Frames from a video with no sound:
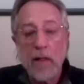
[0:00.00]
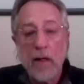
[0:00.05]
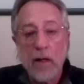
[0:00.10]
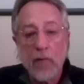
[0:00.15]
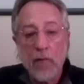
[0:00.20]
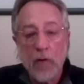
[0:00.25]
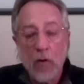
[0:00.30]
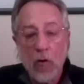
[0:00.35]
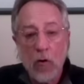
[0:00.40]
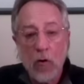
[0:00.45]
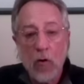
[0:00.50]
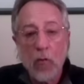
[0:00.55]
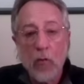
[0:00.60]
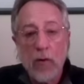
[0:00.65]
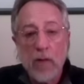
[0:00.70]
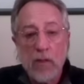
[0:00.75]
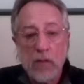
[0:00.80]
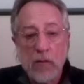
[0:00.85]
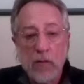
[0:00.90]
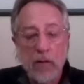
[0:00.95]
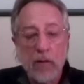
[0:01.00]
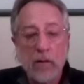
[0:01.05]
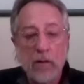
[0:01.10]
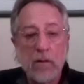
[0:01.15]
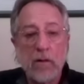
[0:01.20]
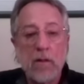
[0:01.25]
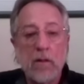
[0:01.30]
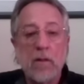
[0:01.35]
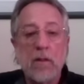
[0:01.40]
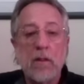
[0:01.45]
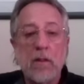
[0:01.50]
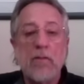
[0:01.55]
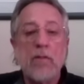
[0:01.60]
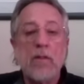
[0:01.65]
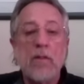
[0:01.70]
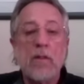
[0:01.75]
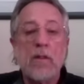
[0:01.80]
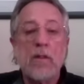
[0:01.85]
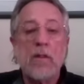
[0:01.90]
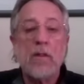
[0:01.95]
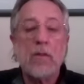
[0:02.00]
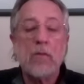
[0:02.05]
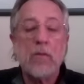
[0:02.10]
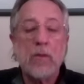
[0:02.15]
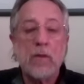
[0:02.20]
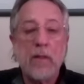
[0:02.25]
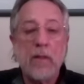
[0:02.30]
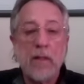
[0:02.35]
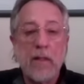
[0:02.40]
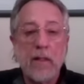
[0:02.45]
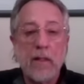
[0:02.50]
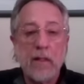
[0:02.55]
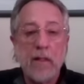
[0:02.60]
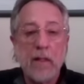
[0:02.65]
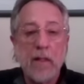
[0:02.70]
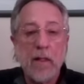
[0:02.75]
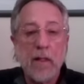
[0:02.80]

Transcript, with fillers: I've always felt this, even since I was a kid,